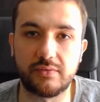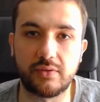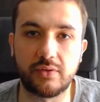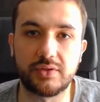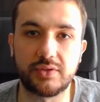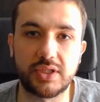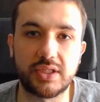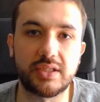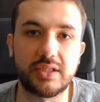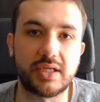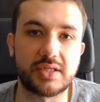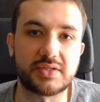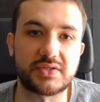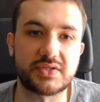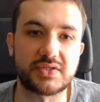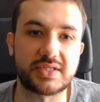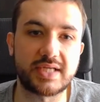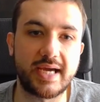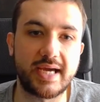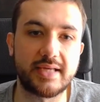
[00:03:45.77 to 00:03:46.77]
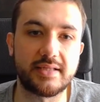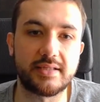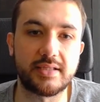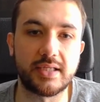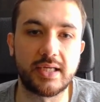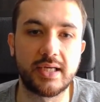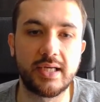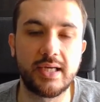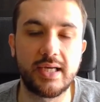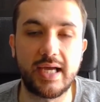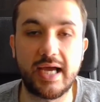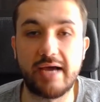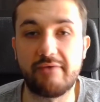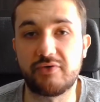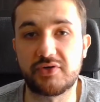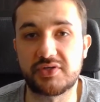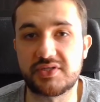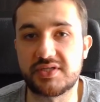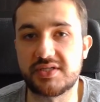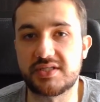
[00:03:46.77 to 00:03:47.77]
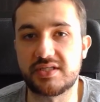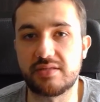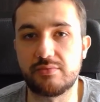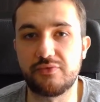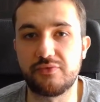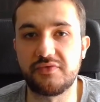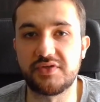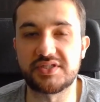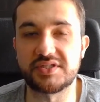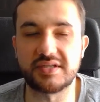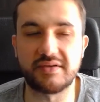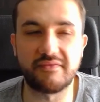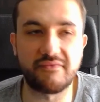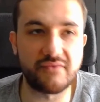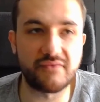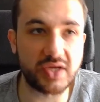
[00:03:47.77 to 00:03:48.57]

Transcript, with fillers: on the Indian society ever since the movie's